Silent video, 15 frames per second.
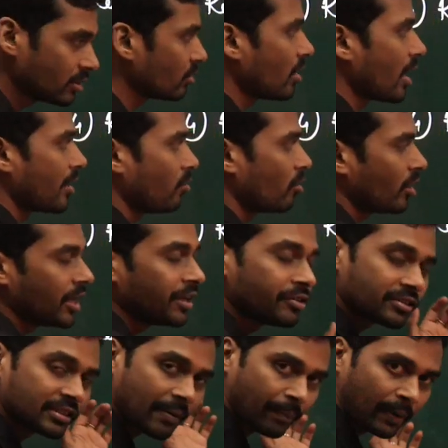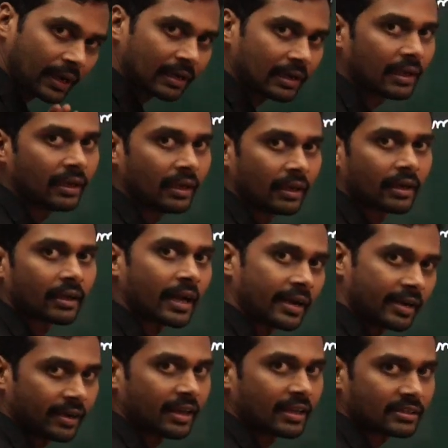so I don't need to separately
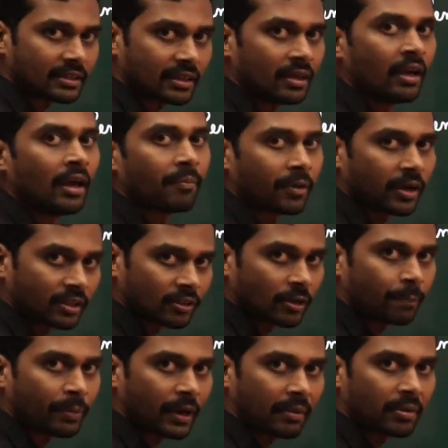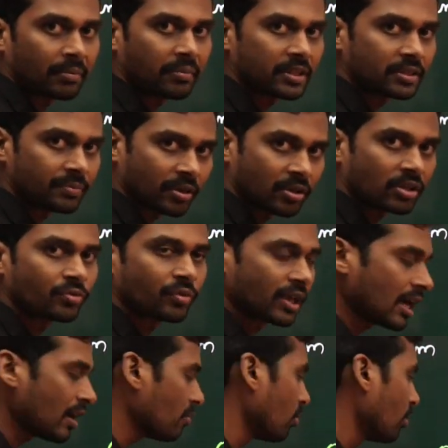write it as a product of prime numbers because we
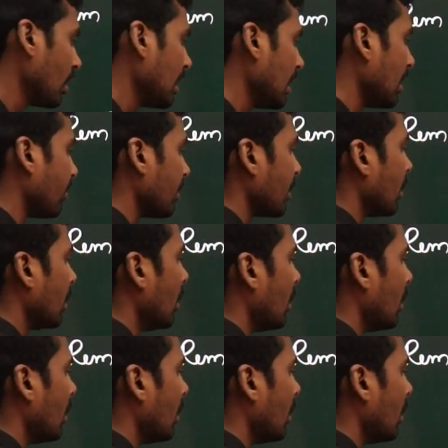have only 11.